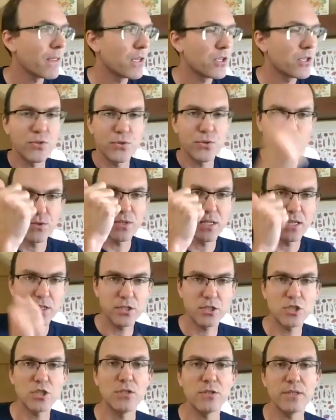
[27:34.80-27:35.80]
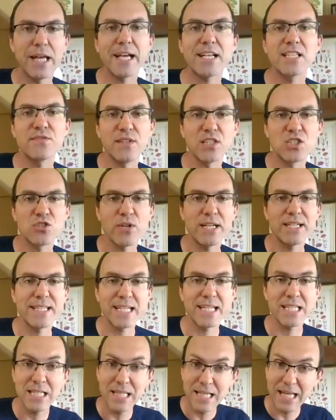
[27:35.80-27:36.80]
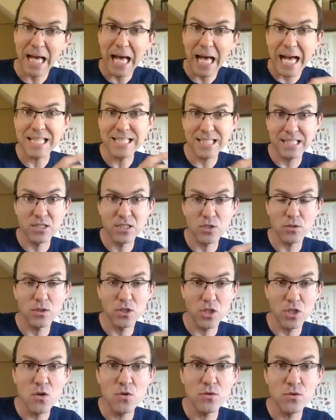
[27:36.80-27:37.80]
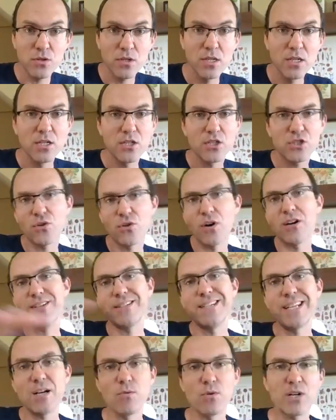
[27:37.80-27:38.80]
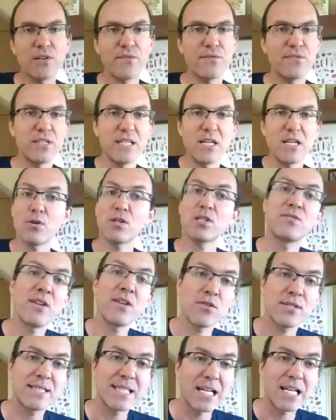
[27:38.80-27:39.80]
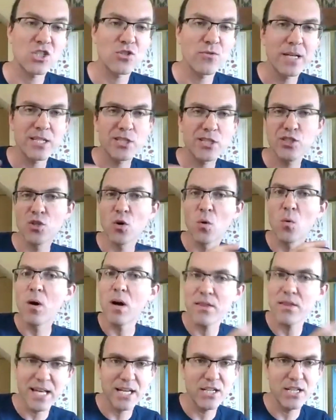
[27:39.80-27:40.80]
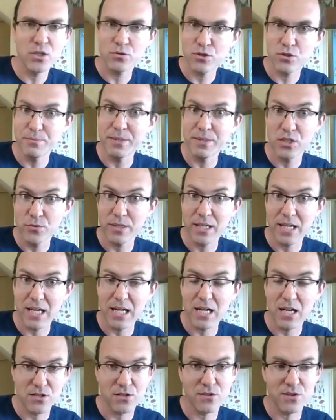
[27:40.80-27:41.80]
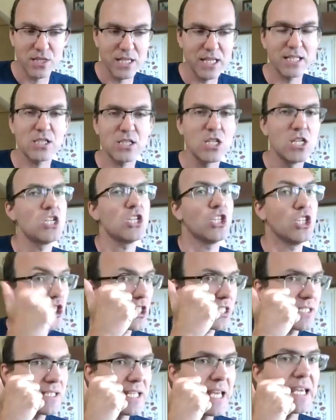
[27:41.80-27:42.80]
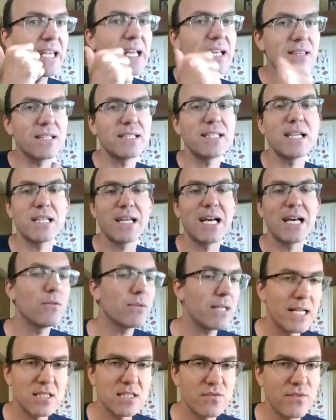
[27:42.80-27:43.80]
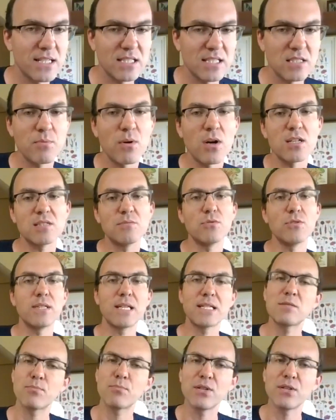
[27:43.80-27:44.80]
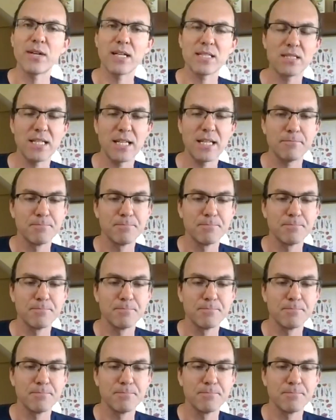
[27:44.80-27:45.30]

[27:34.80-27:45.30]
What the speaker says: exfiltrate data. It adds a little load. So on a network, if the network is very saturated, you don't want that node to be doing other things, just taking the data out as fast as possible. And that's pretty fast today.